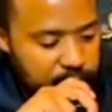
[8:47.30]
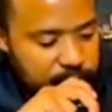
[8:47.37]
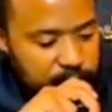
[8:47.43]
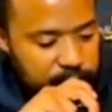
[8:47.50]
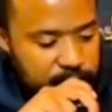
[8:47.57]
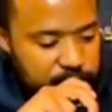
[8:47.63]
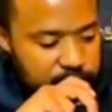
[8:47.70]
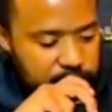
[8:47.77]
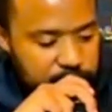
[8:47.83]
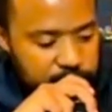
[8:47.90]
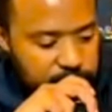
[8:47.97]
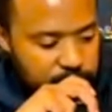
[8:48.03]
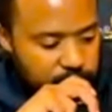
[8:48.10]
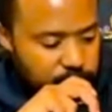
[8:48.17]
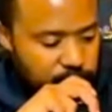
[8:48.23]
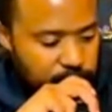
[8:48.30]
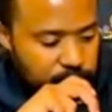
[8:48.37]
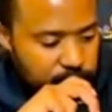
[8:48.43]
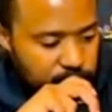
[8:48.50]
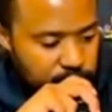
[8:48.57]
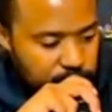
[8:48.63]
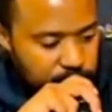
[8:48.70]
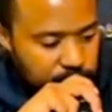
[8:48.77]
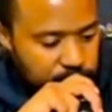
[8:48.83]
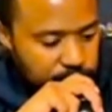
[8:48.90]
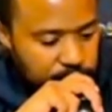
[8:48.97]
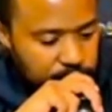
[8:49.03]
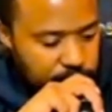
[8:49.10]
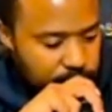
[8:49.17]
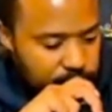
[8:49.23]

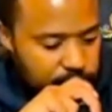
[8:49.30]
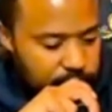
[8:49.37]
[no speech]